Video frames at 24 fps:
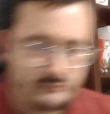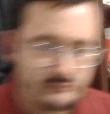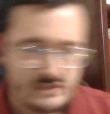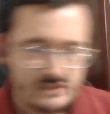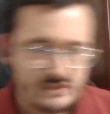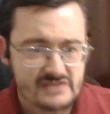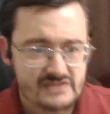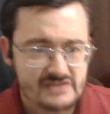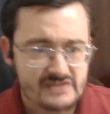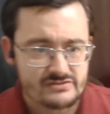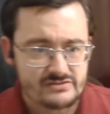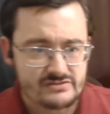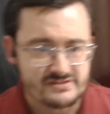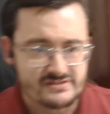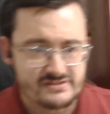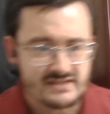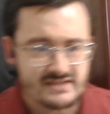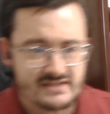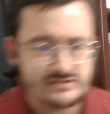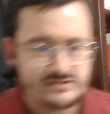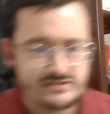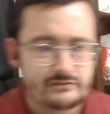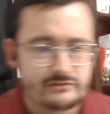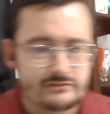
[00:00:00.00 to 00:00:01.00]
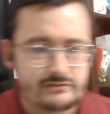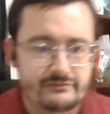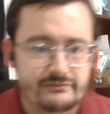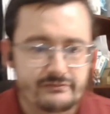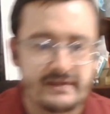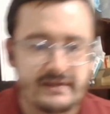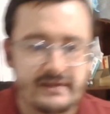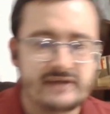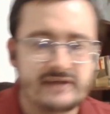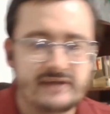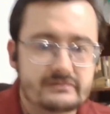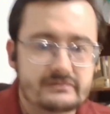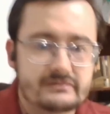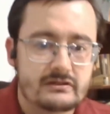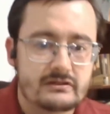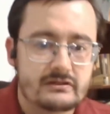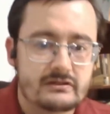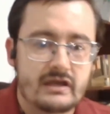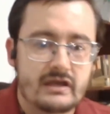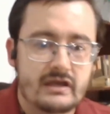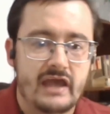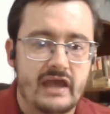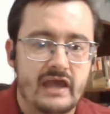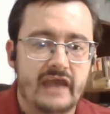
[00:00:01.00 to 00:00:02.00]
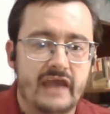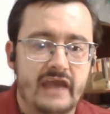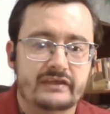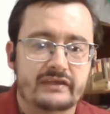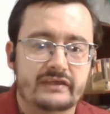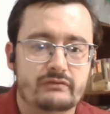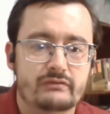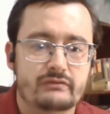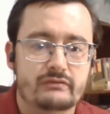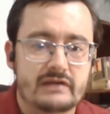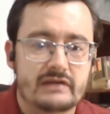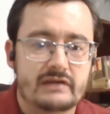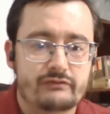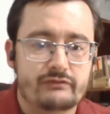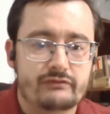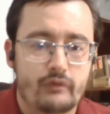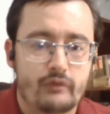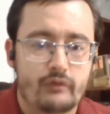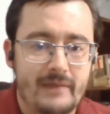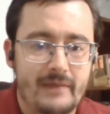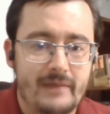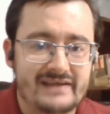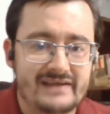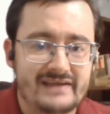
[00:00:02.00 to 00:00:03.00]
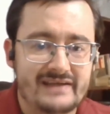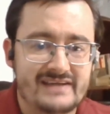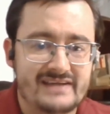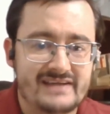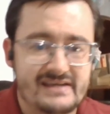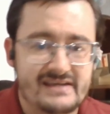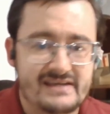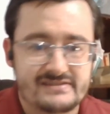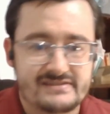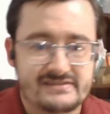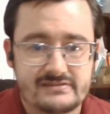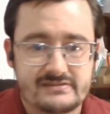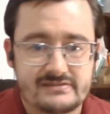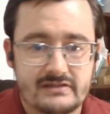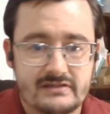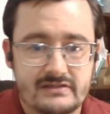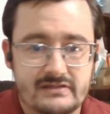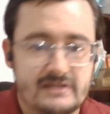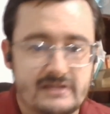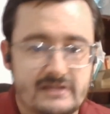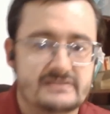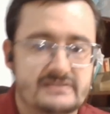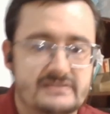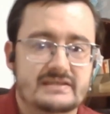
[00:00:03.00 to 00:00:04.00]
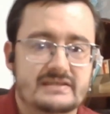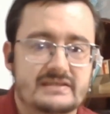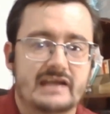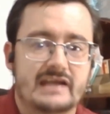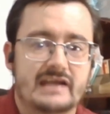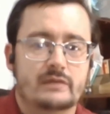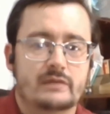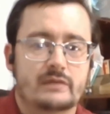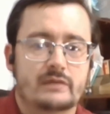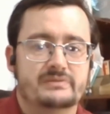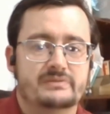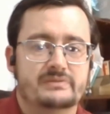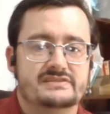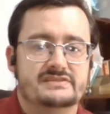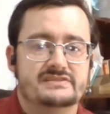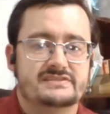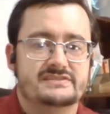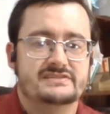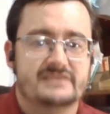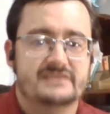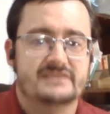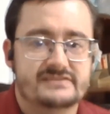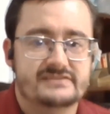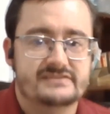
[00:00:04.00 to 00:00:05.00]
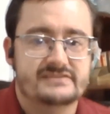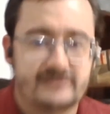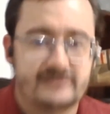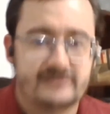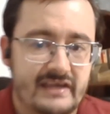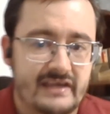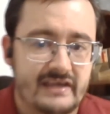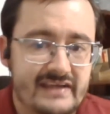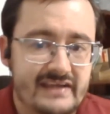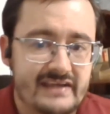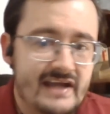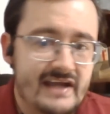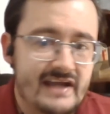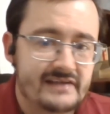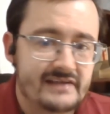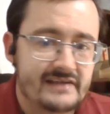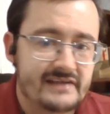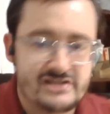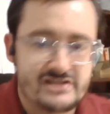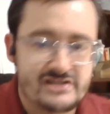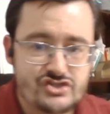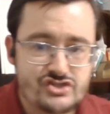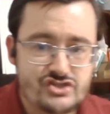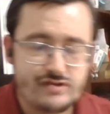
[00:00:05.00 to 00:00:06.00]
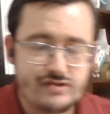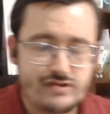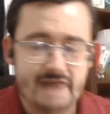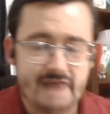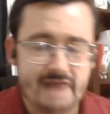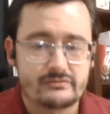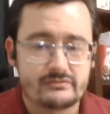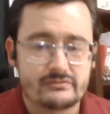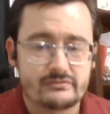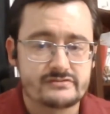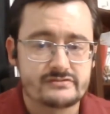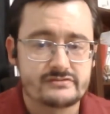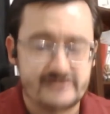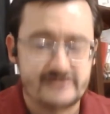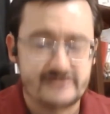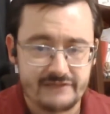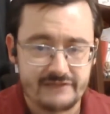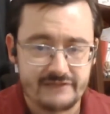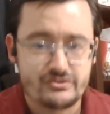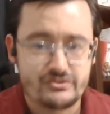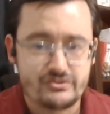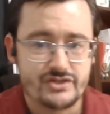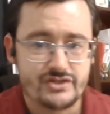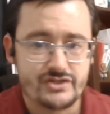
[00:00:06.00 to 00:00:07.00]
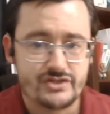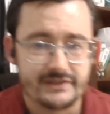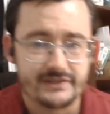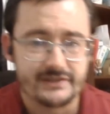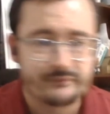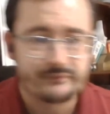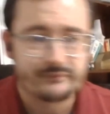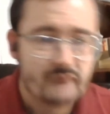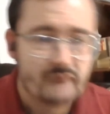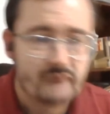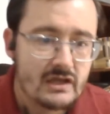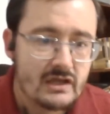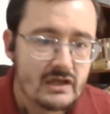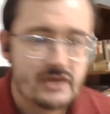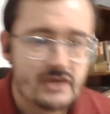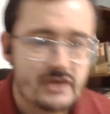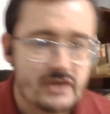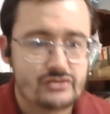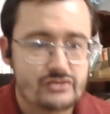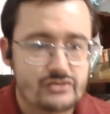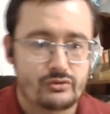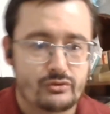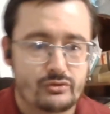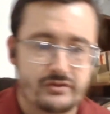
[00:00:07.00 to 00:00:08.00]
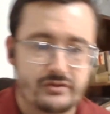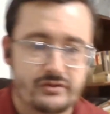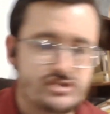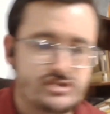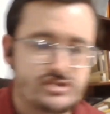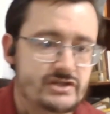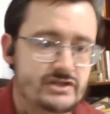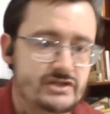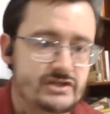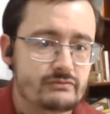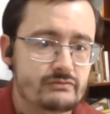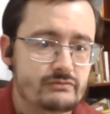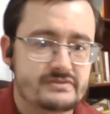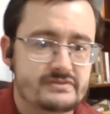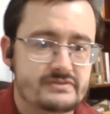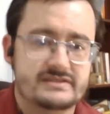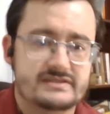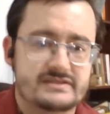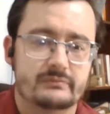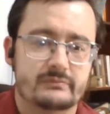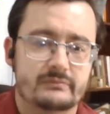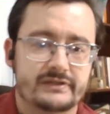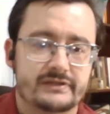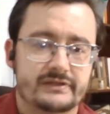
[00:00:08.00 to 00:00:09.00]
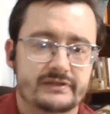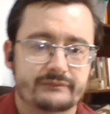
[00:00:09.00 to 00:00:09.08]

So stay tuned for that and get ready for my guest. Tonight I'll be discussing a candidate's travels in Virginia toward the General Assembly,